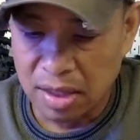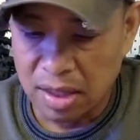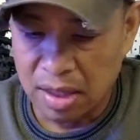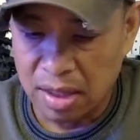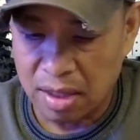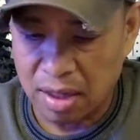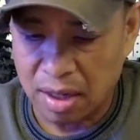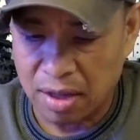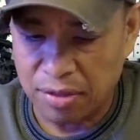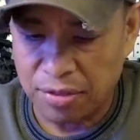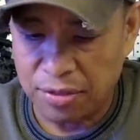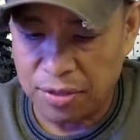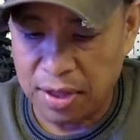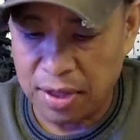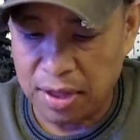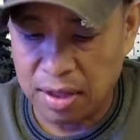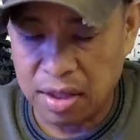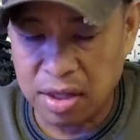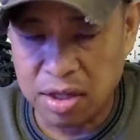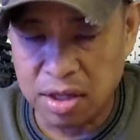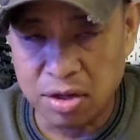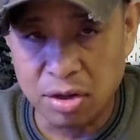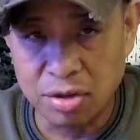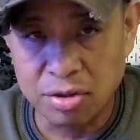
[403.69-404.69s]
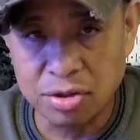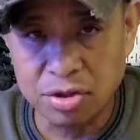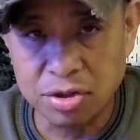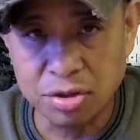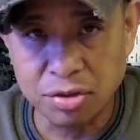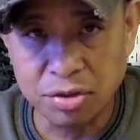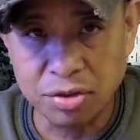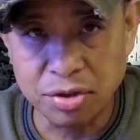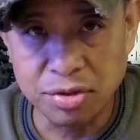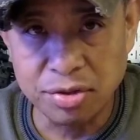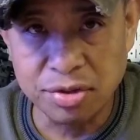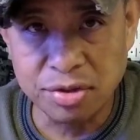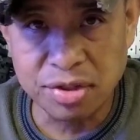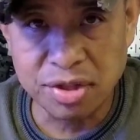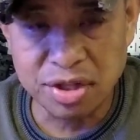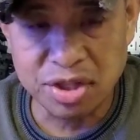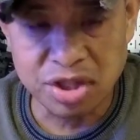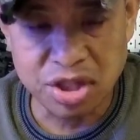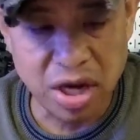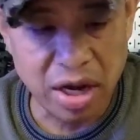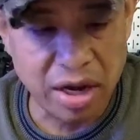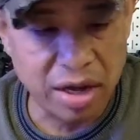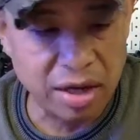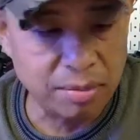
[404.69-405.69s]
And I think Kyosho used the
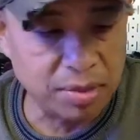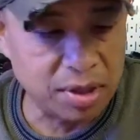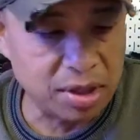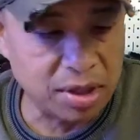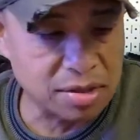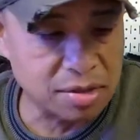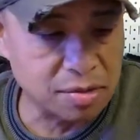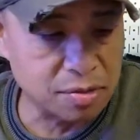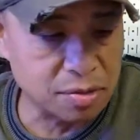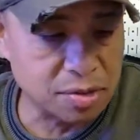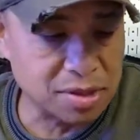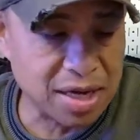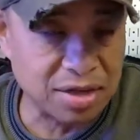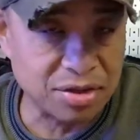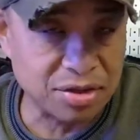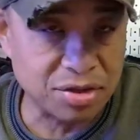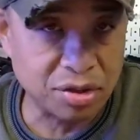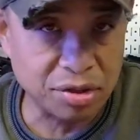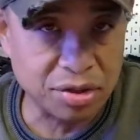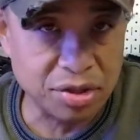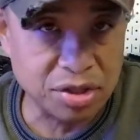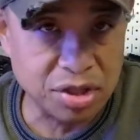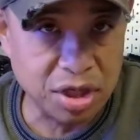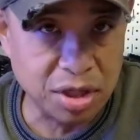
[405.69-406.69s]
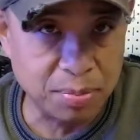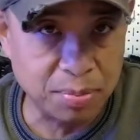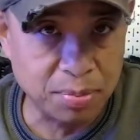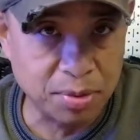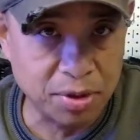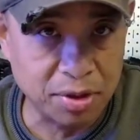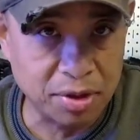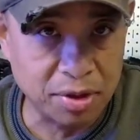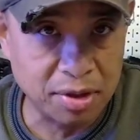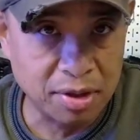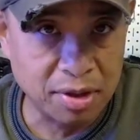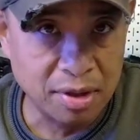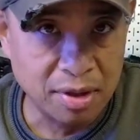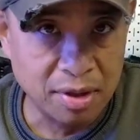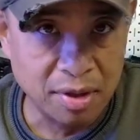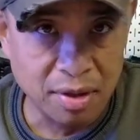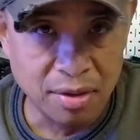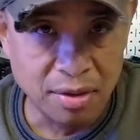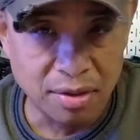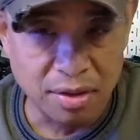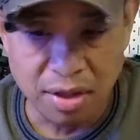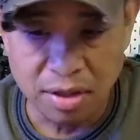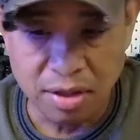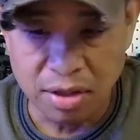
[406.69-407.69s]
chain because it was actually cheaper
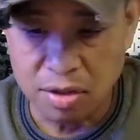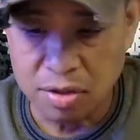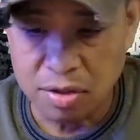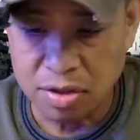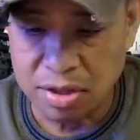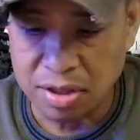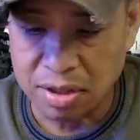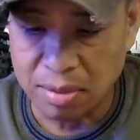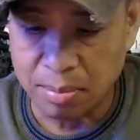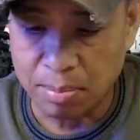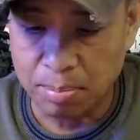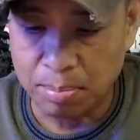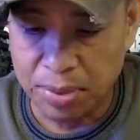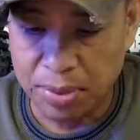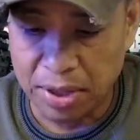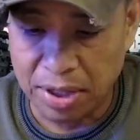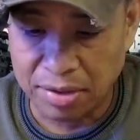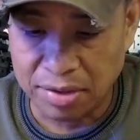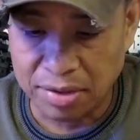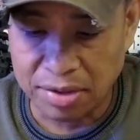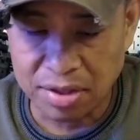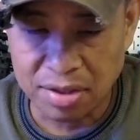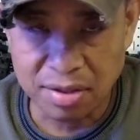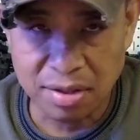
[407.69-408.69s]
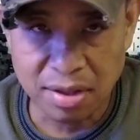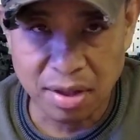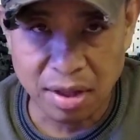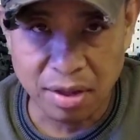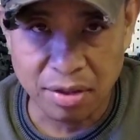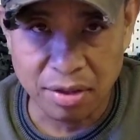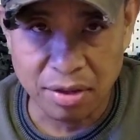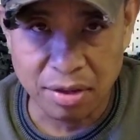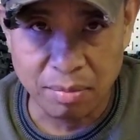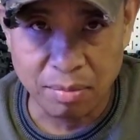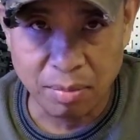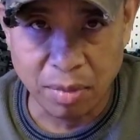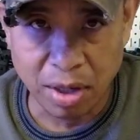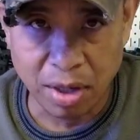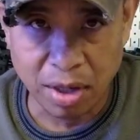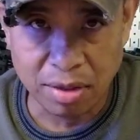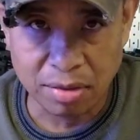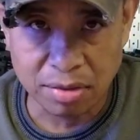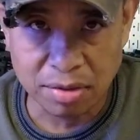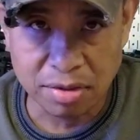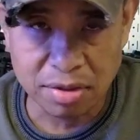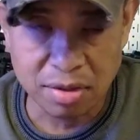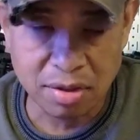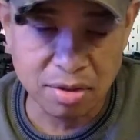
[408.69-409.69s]
than using a belt on their
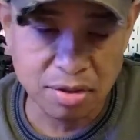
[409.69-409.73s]
models.